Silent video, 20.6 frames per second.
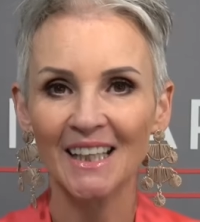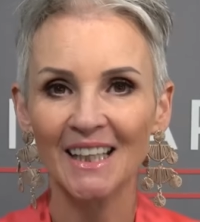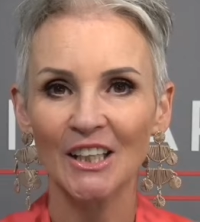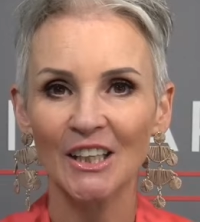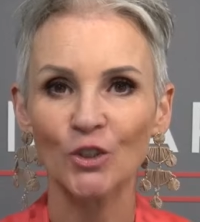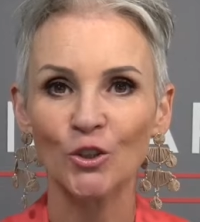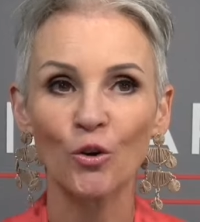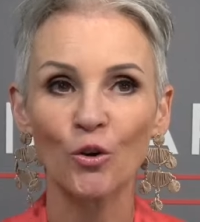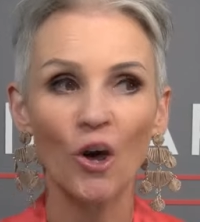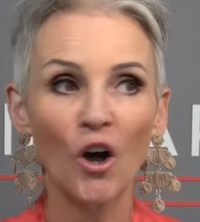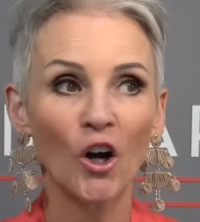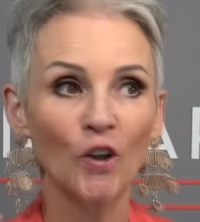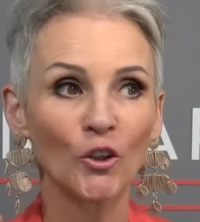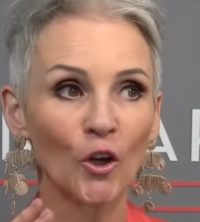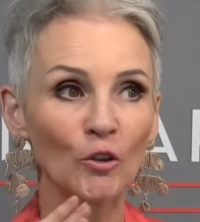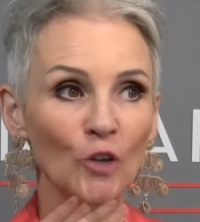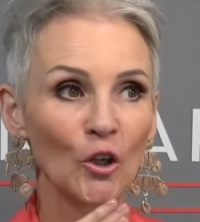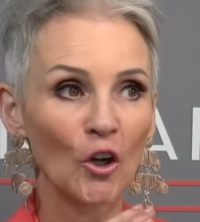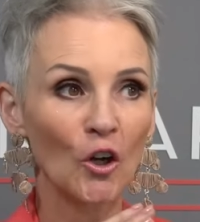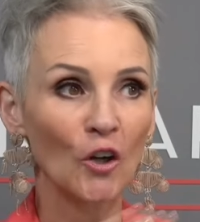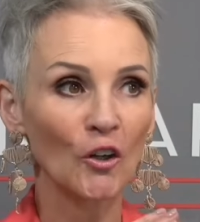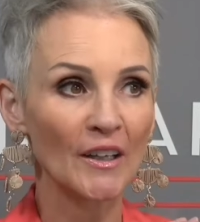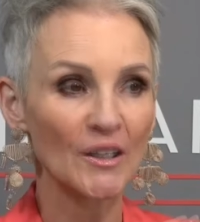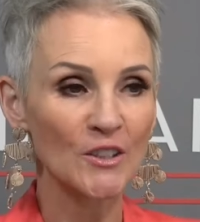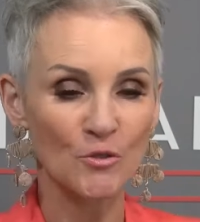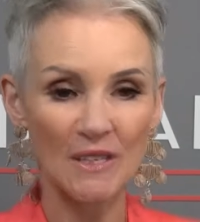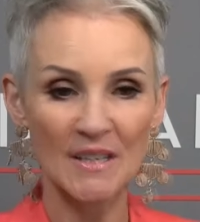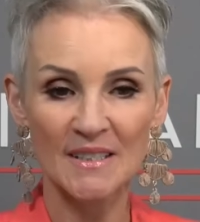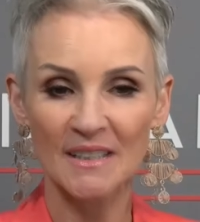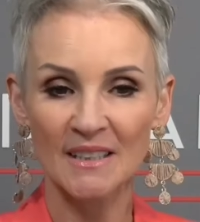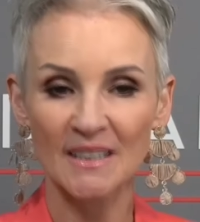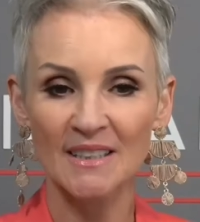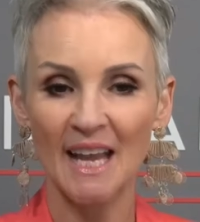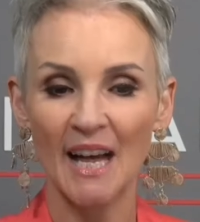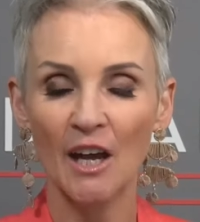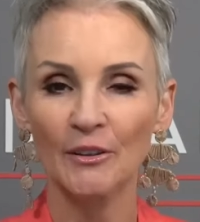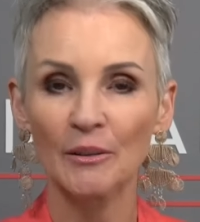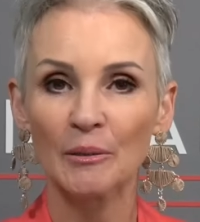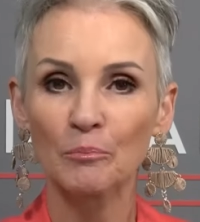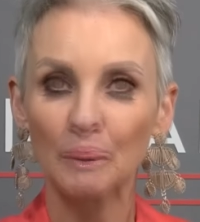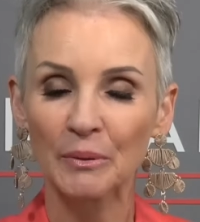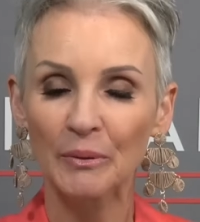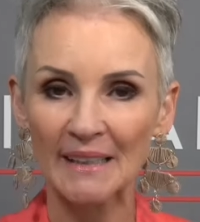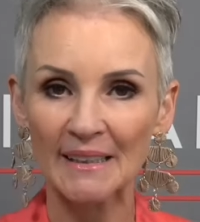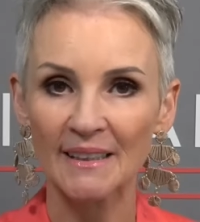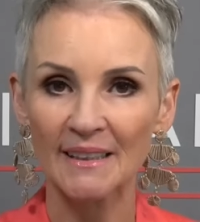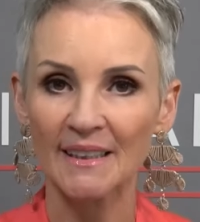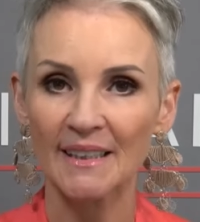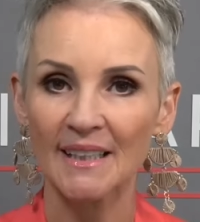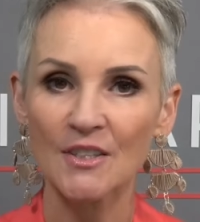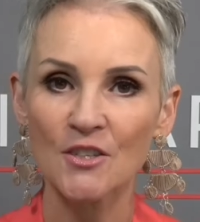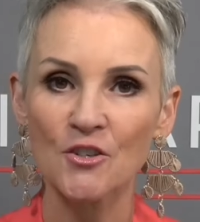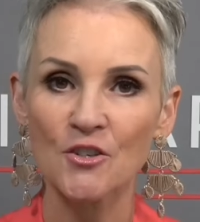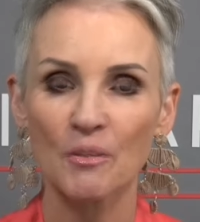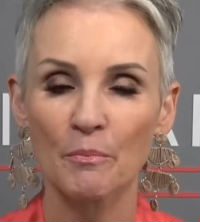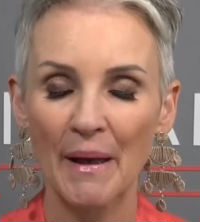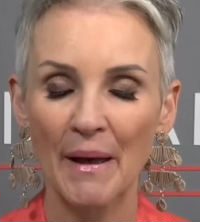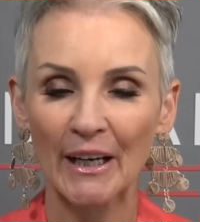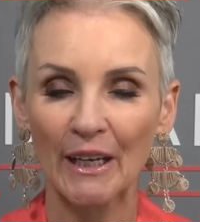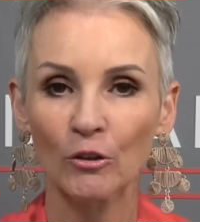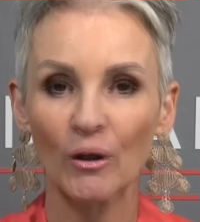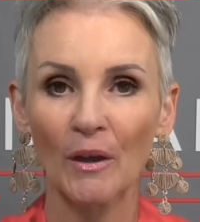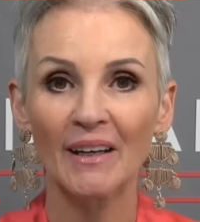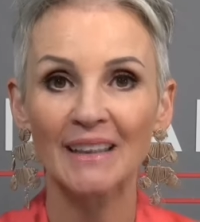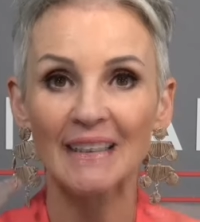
you are no longer dressing down and blending into the background.